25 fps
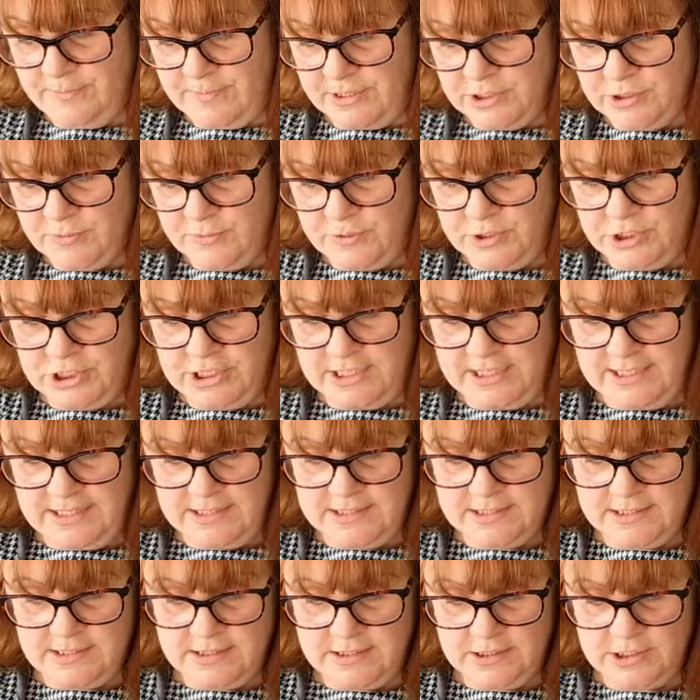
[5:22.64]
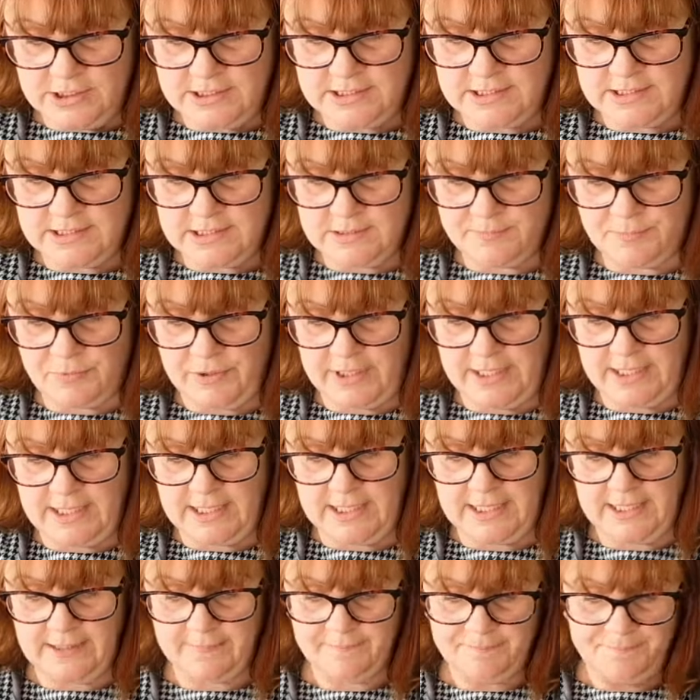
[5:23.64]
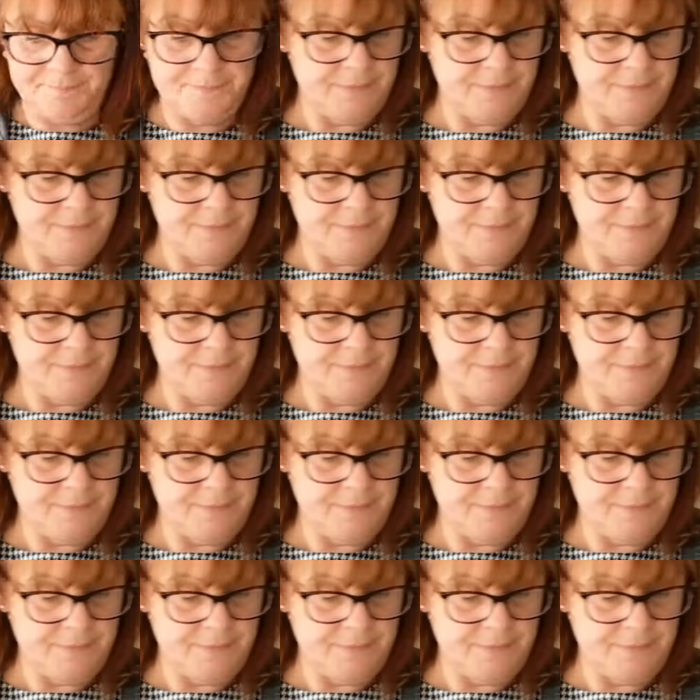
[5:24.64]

much with cheese, just a sprinkling.